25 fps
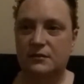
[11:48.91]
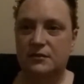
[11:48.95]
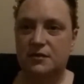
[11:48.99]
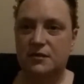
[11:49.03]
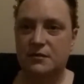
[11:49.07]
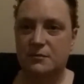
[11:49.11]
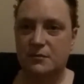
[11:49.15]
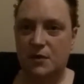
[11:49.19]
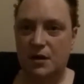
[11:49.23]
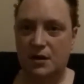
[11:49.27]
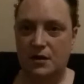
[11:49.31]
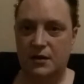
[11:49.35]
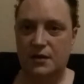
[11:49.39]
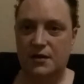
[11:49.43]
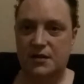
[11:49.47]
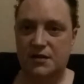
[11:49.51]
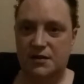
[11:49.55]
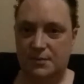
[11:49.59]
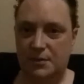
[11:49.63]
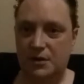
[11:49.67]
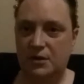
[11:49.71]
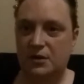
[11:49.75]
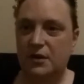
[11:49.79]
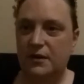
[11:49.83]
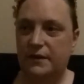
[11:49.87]
demonic
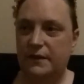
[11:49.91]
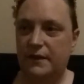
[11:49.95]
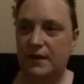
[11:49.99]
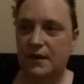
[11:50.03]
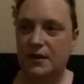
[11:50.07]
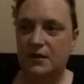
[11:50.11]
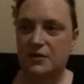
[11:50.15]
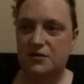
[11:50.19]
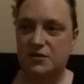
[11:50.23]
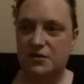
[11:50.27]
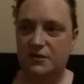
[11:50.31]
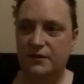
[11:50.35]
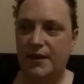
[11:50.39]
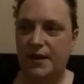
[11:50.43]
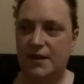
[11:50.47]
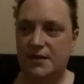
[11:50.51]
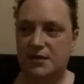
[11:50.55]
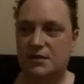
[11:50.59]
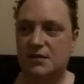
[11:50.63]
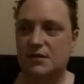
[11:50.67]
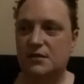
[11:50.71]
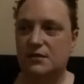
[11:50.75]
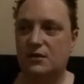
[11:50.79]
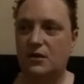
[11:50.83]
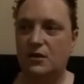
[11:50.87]
spirit there, so
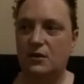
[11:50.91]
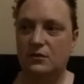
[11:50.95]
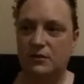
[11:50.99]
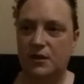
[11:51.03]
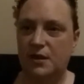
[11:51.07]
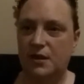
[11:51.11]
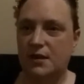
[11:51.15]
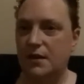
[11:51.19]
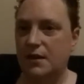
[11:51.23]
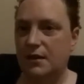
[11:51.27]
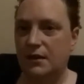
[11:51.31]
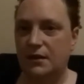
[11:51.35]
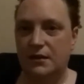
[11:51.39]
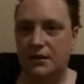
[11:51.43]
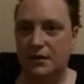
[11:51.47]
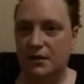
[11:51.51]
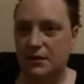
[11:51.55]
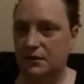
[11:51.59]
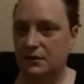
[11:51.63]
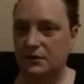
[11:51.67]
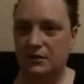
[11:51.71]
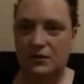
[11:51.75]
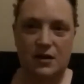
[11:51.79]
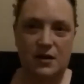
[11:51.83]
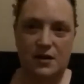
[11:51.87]
that's already going
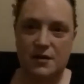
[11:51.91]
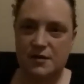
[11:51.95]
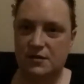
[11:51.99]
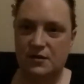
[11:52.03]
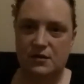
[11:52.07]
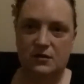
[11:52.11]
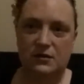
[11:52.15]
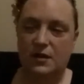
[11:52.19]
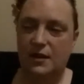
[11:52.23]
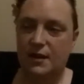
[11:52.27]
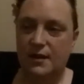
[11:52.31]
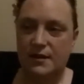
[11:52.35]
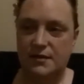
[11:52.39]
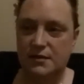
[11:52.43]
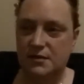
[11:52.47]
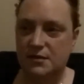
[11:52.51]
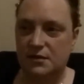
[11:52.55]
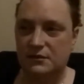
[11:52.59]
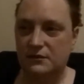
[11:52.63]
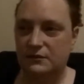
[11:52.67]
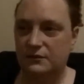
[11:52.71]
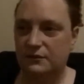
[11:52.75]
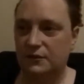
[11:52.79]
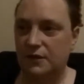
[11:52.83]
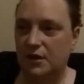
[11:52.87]
to cause all kinds
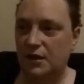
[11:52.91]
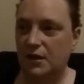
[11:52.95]
of